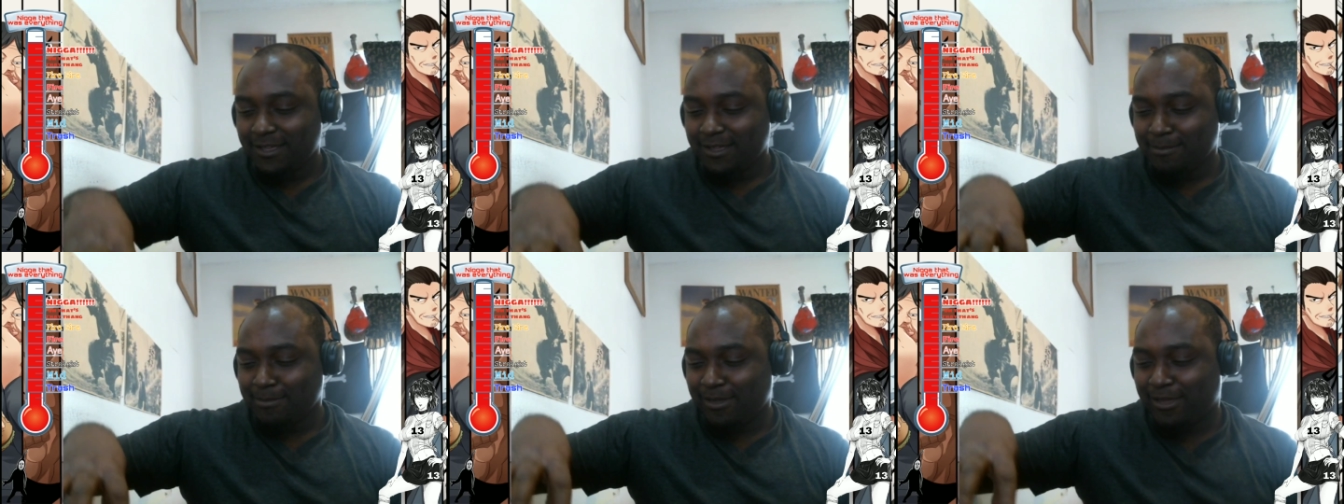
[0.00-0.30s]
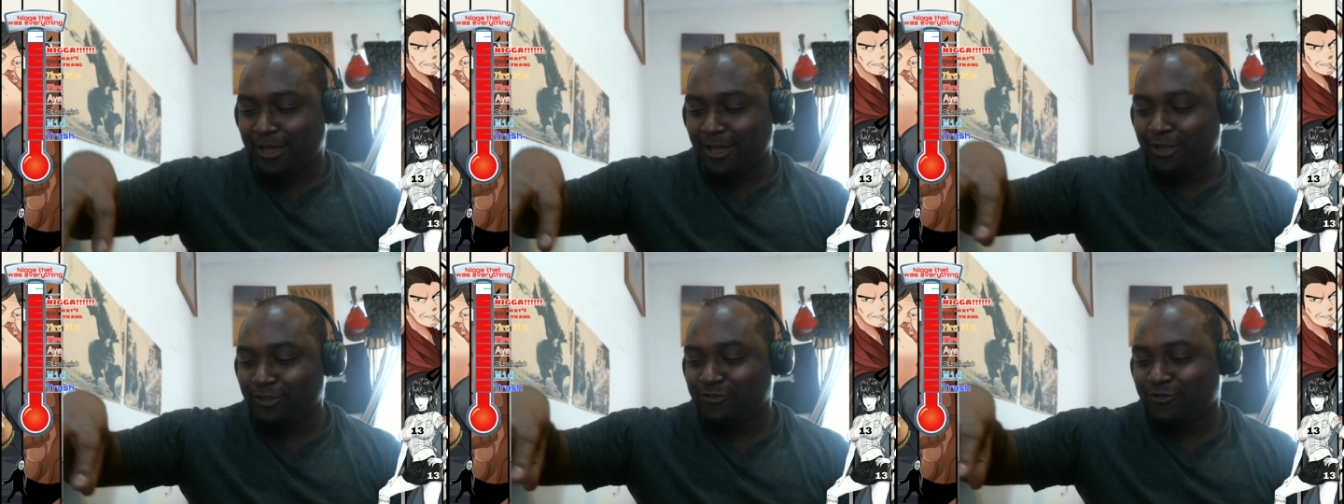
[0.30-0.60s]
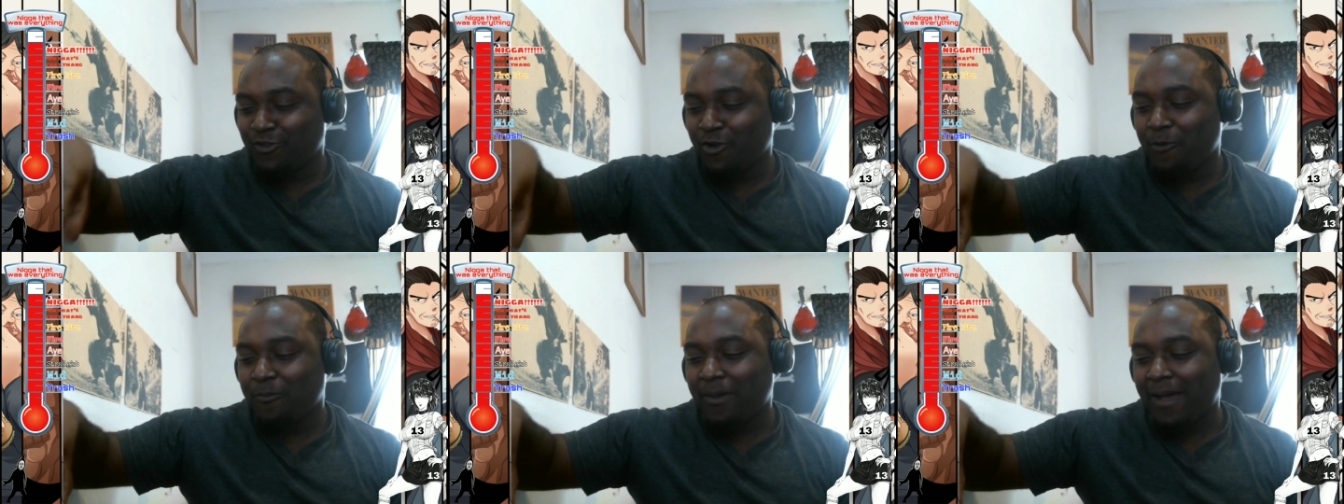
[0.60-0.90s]
Because
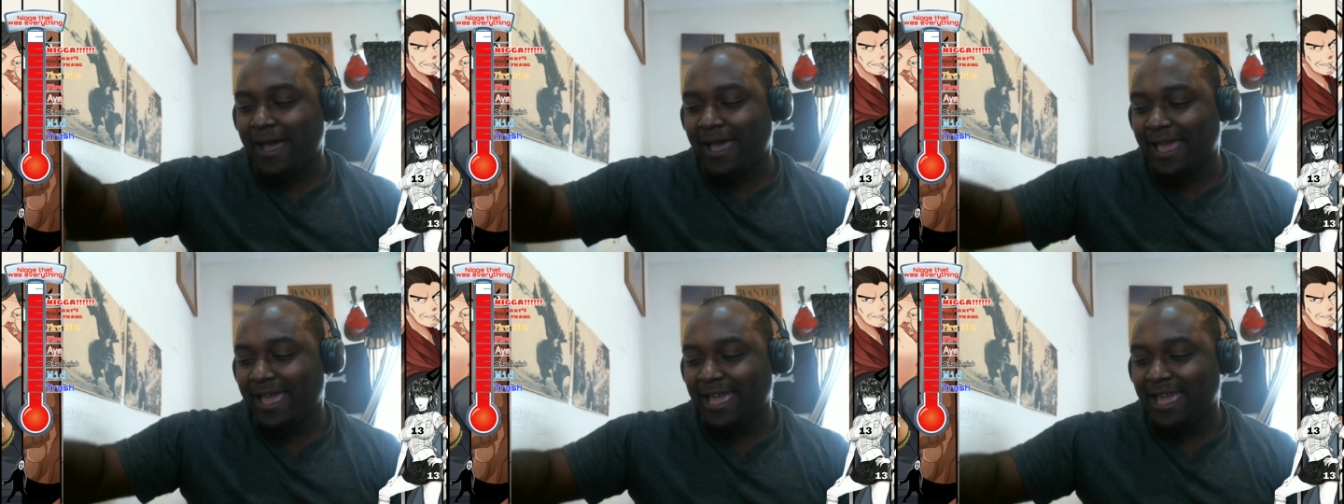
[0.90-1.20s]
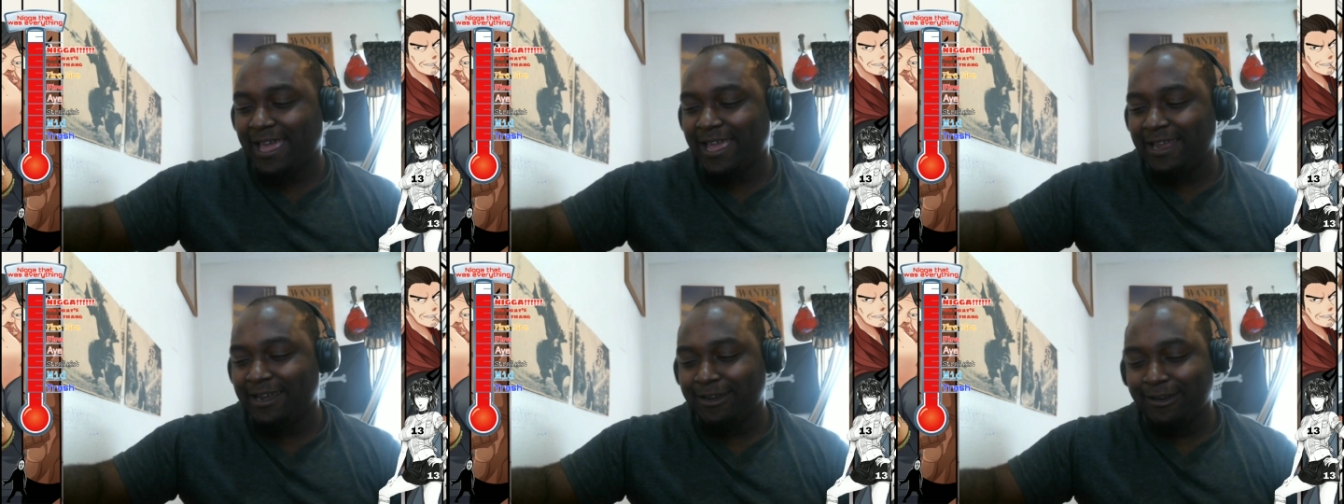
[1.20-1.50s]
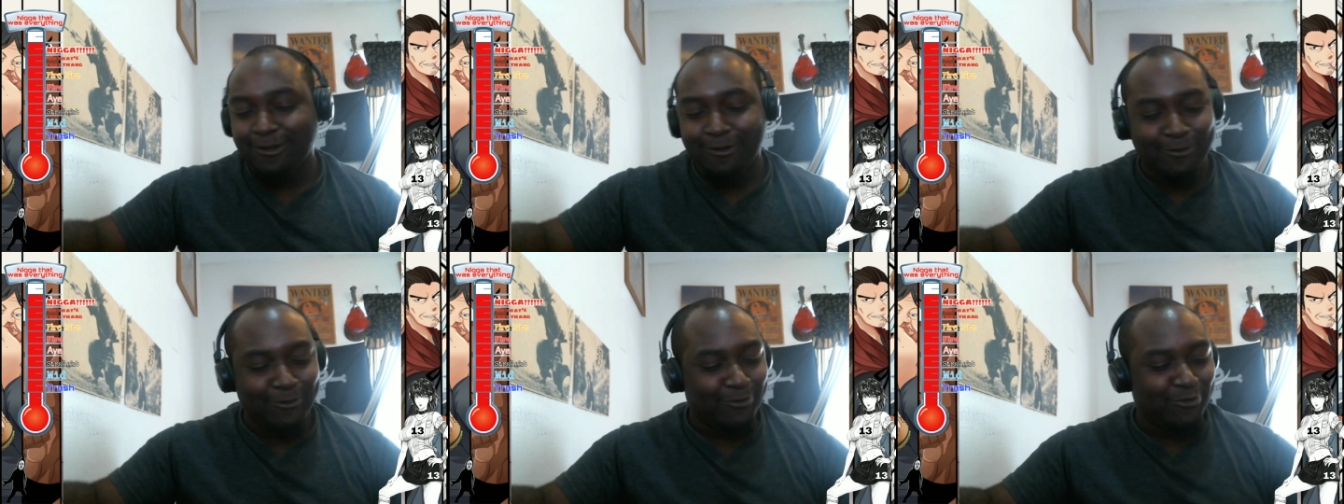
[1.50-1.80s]
robot A
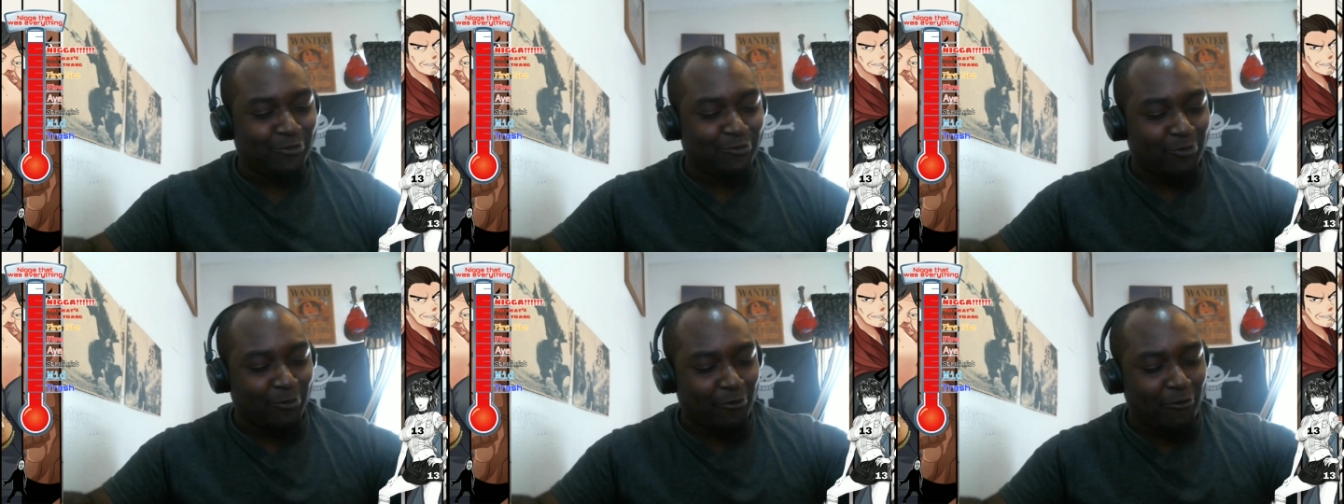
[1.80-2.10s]
knows what